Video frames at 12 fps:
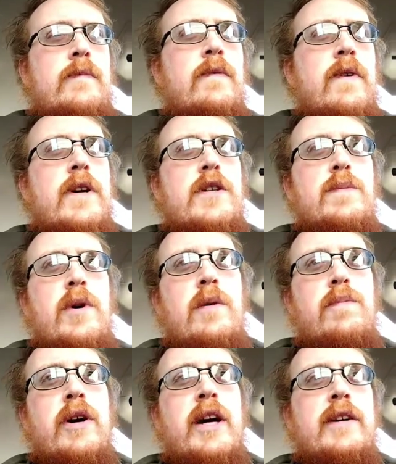A very small
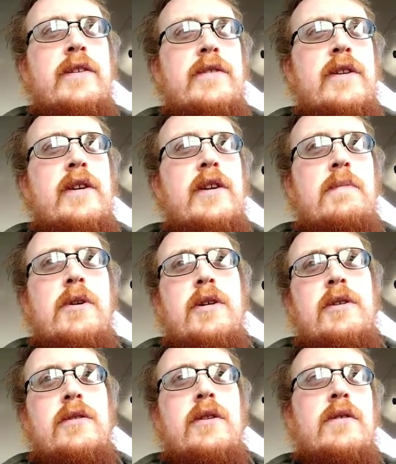practice. They keep
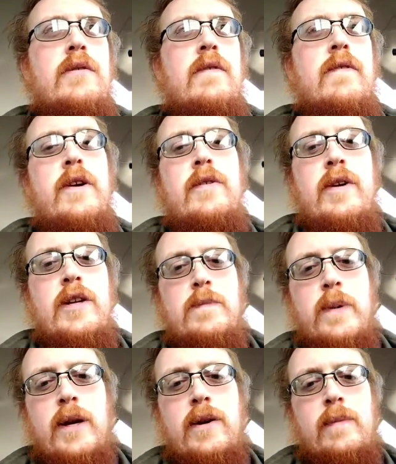costs low. They're very
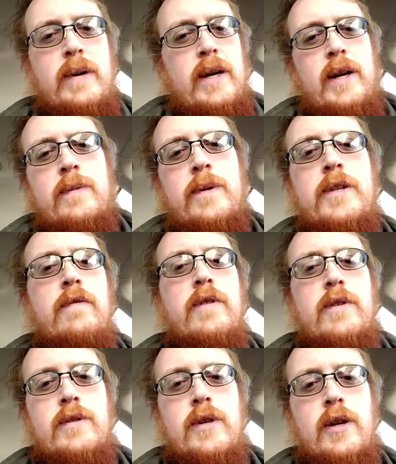transparent about how much
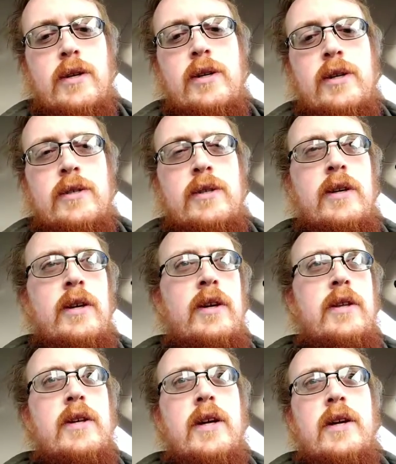everything's going to cost,
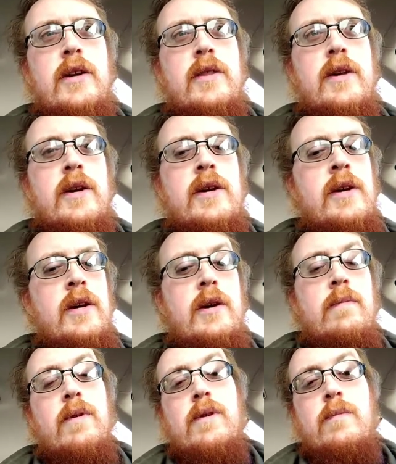that kind of thing.
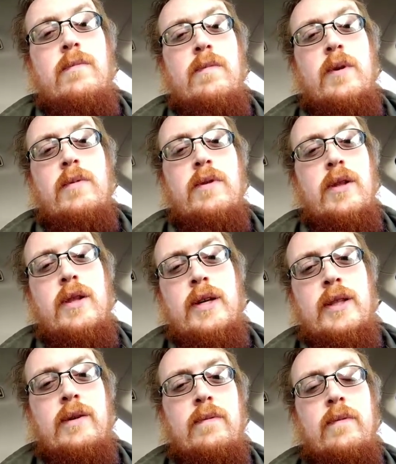And really, we really
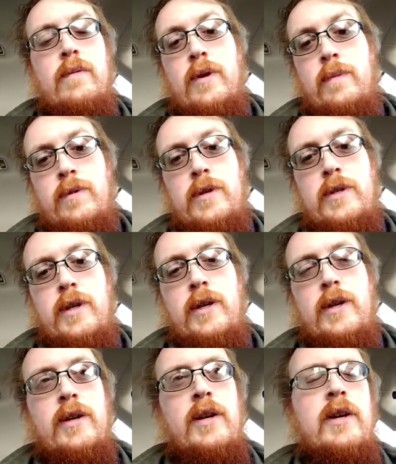like that. We really
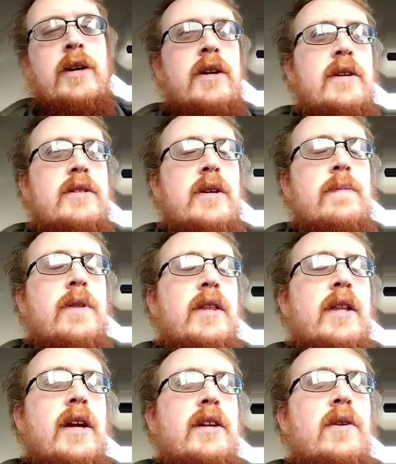appreciate it. Something
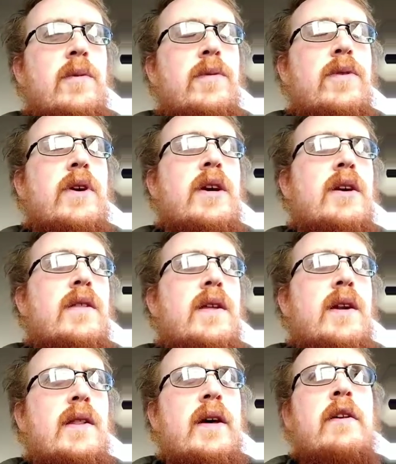that I don't think
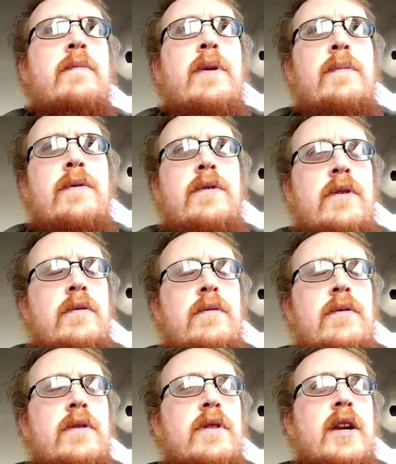that a lot of people do,
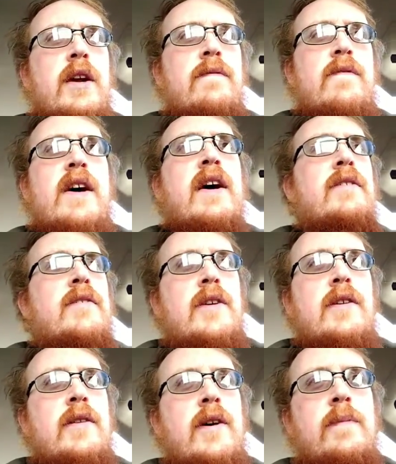that I've not
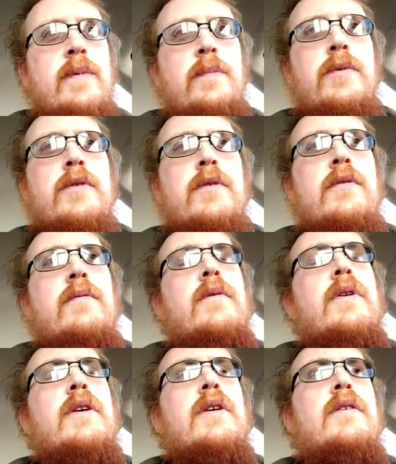seen a lot of people do,
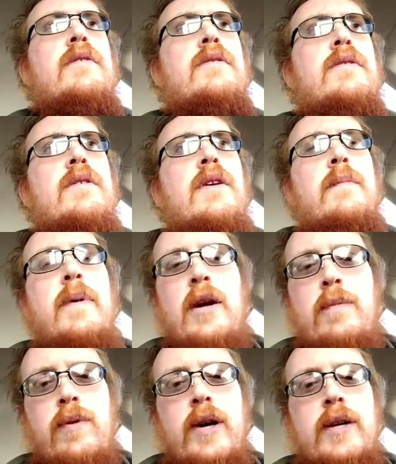is
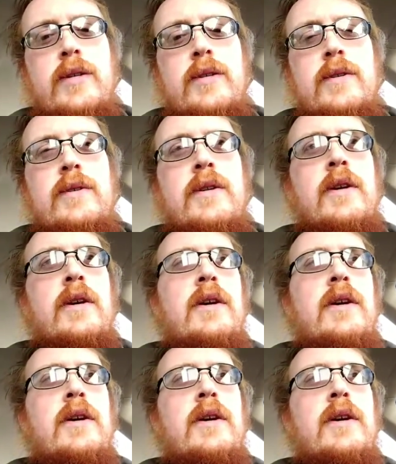compare prices.